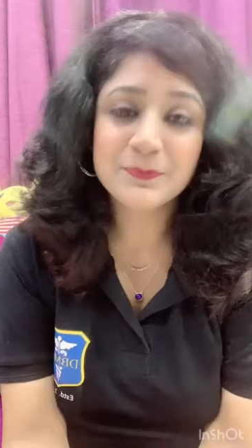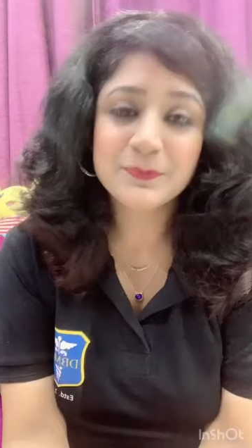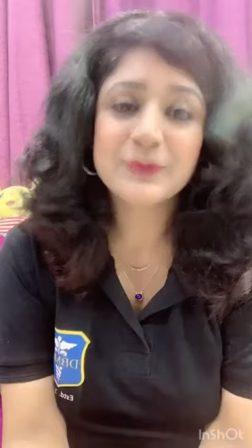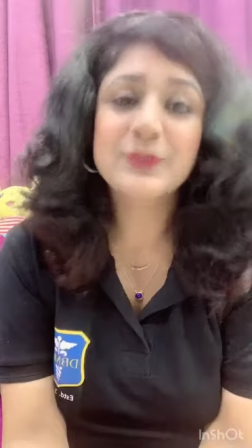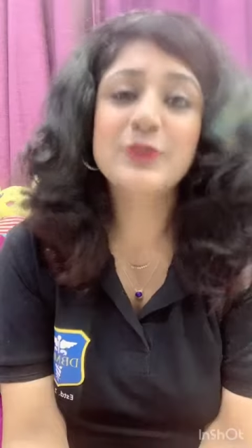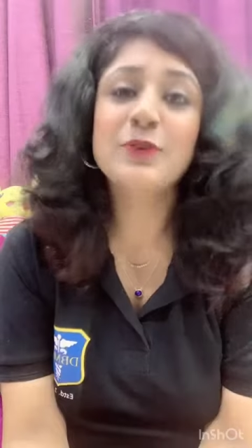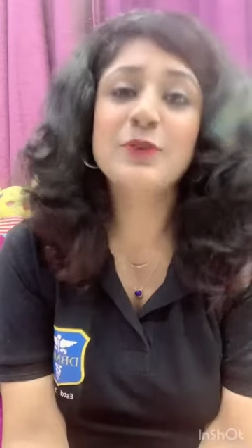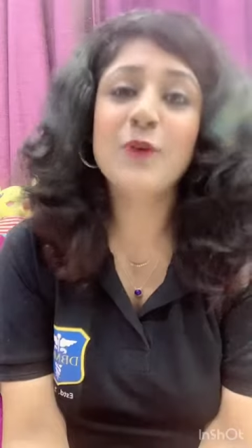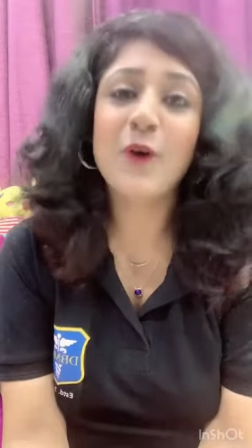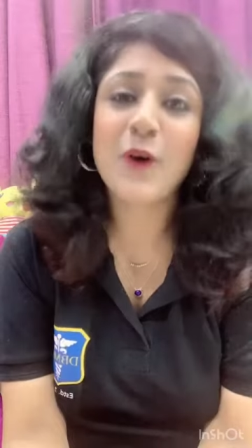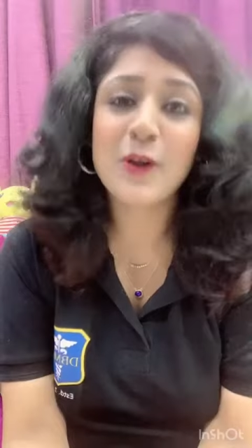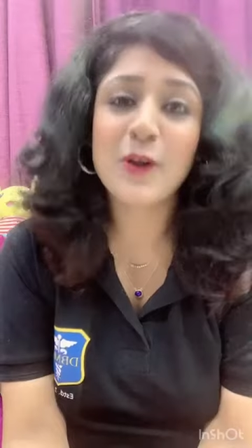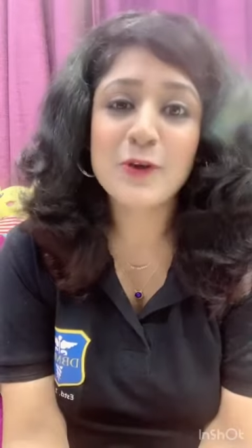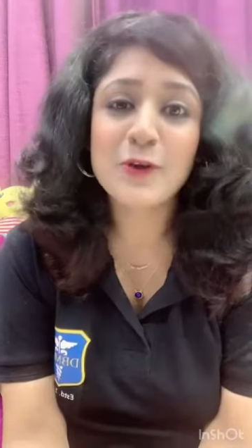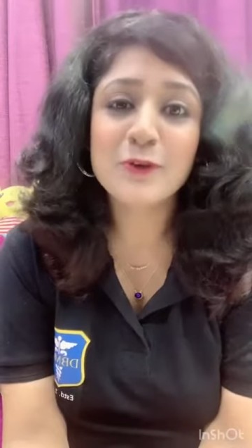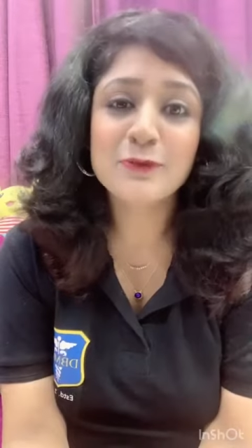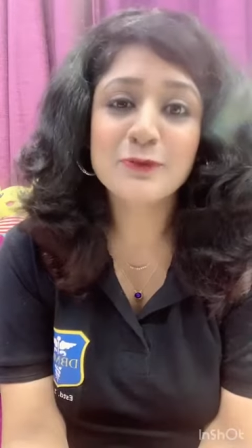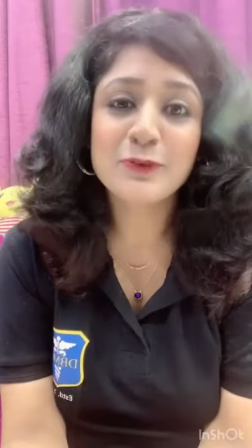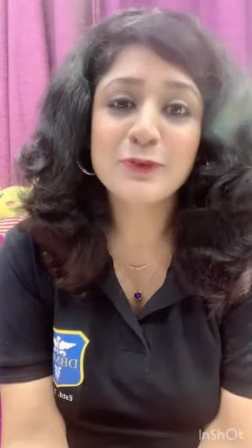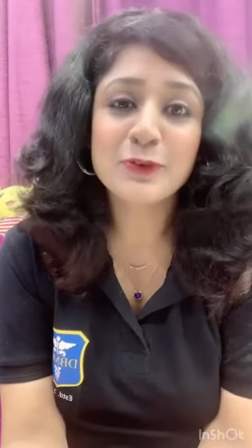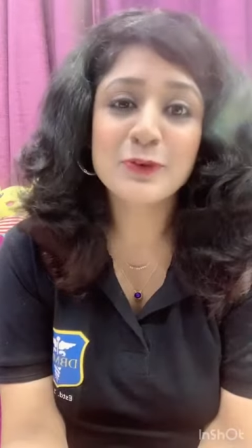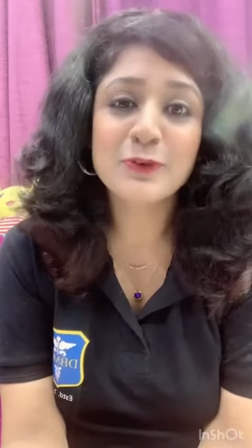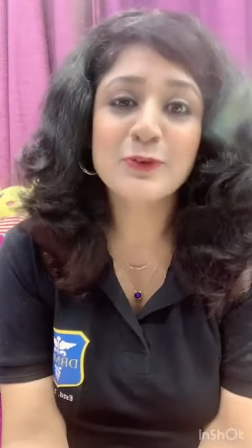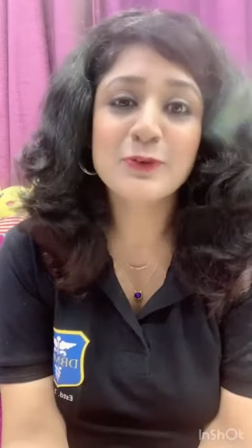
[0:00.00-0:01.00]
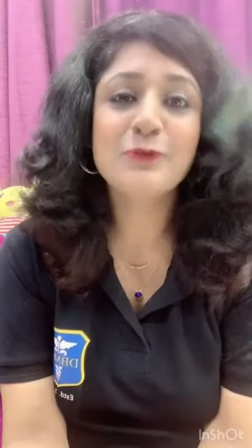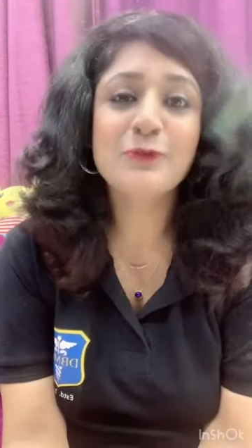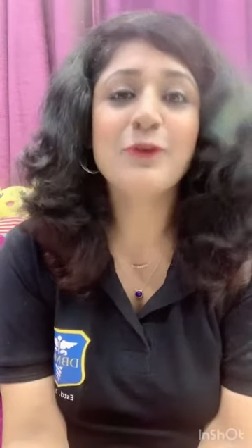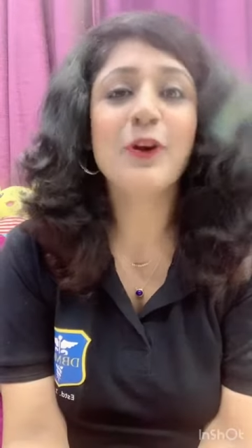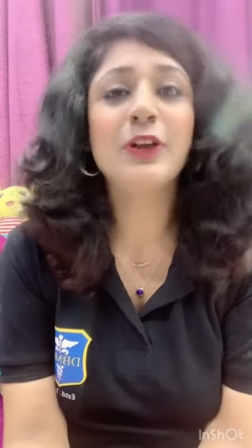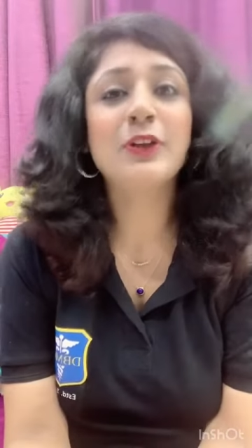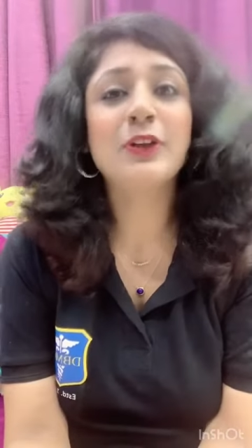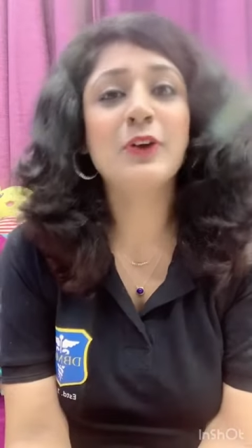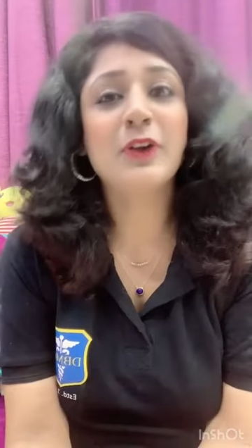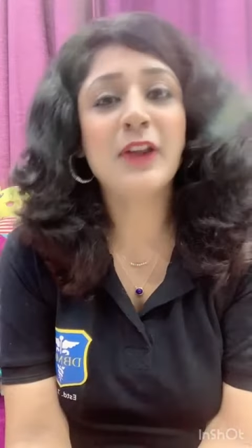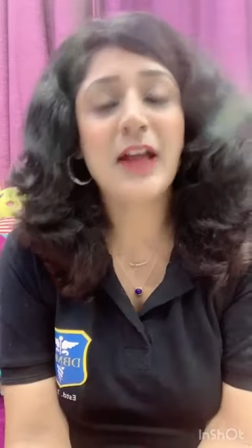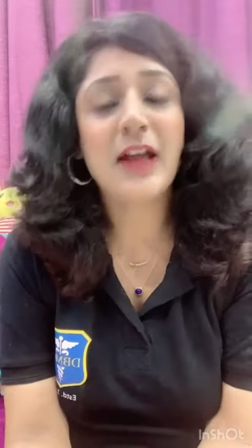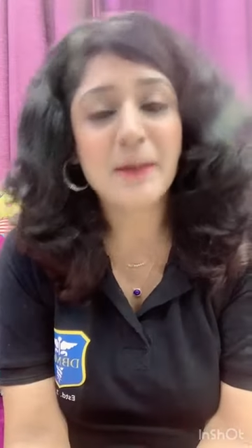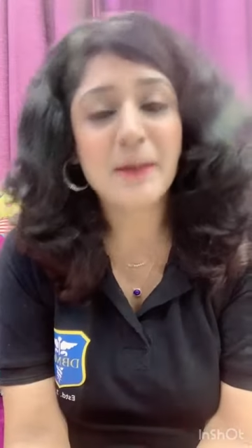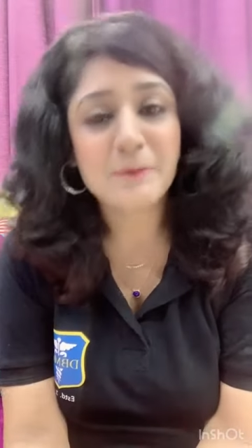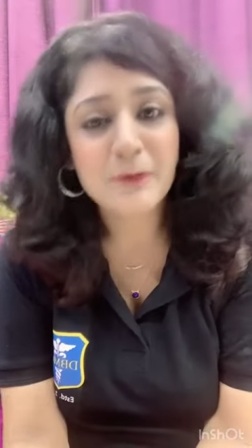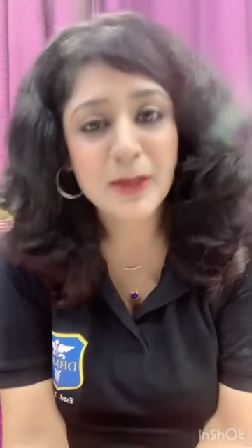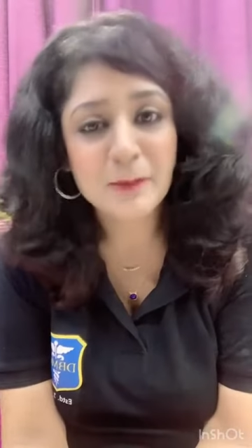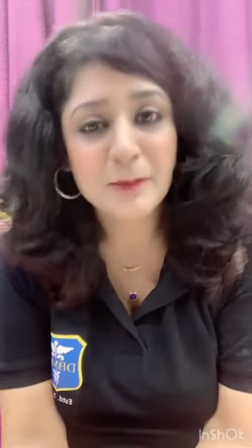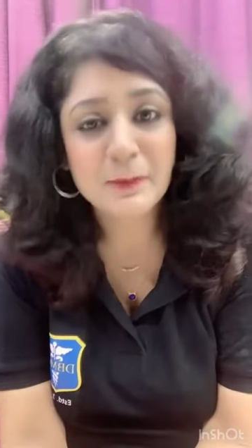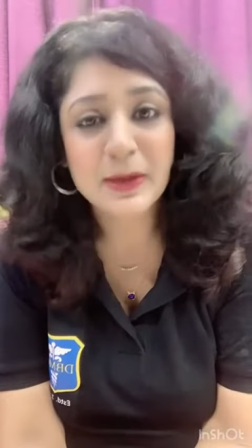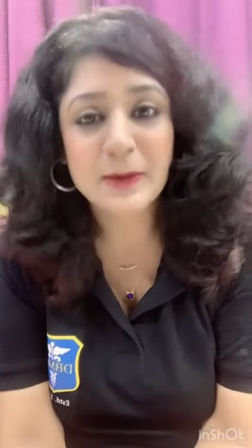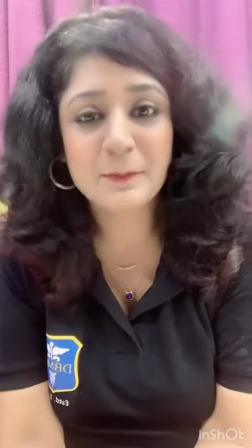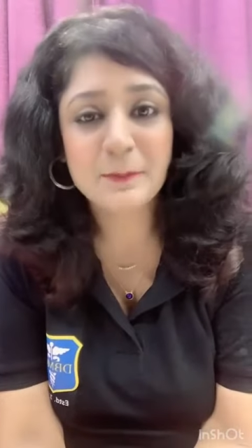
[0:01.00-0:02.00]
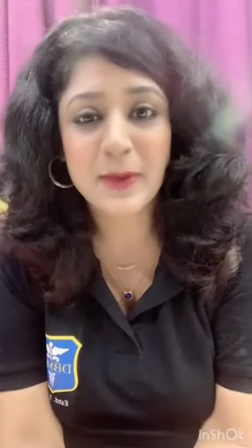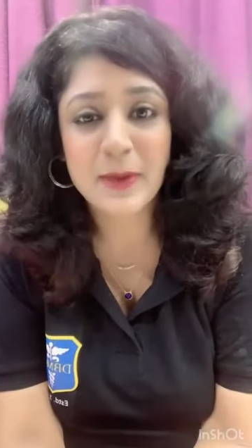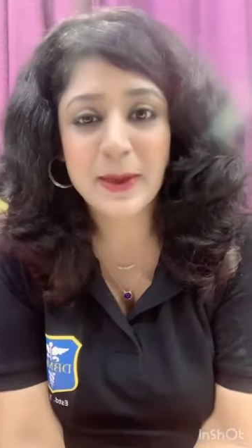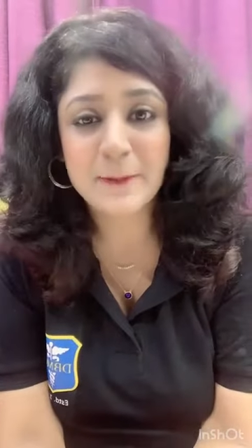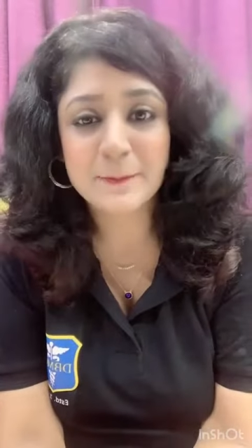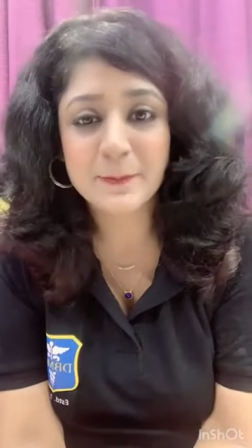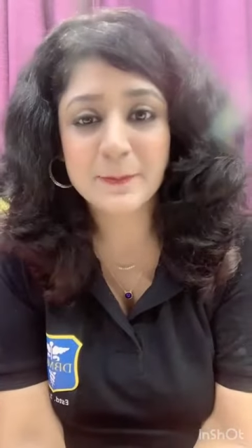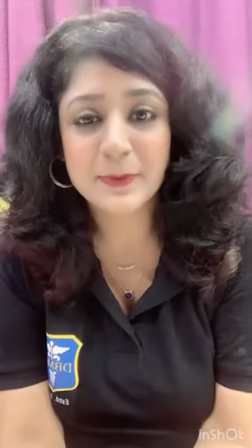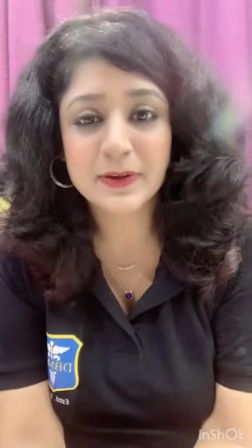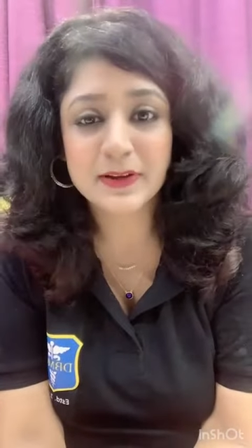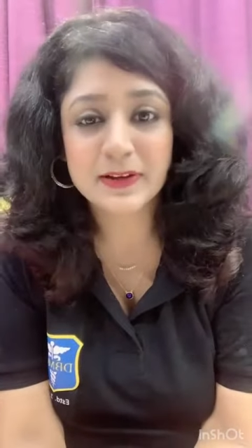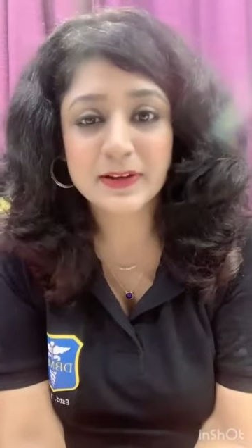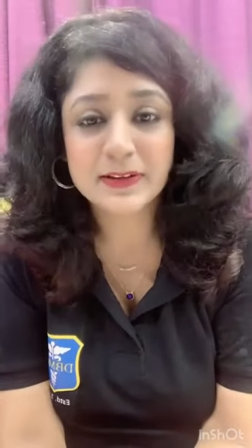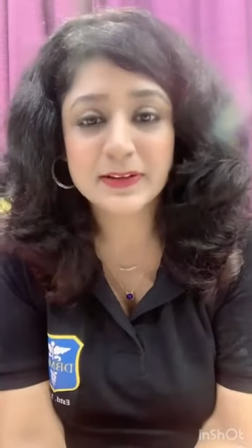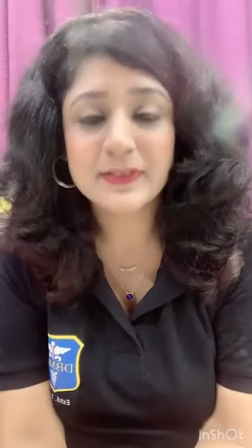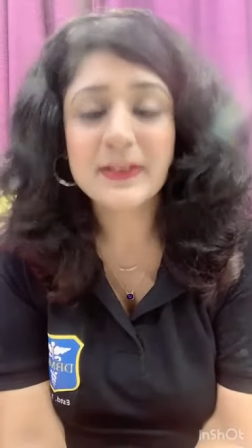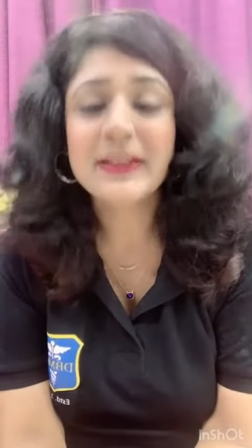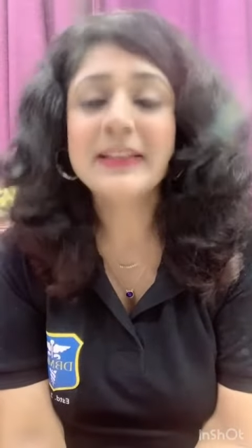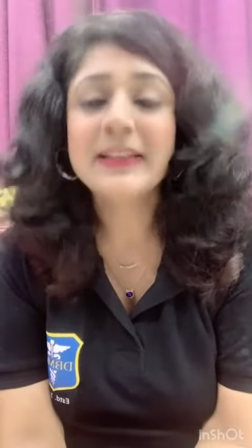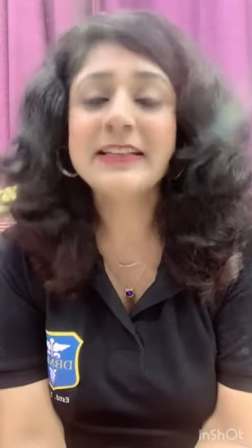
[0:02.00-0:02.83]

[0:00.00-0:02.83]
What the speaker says: to all of you for your upcoming paper.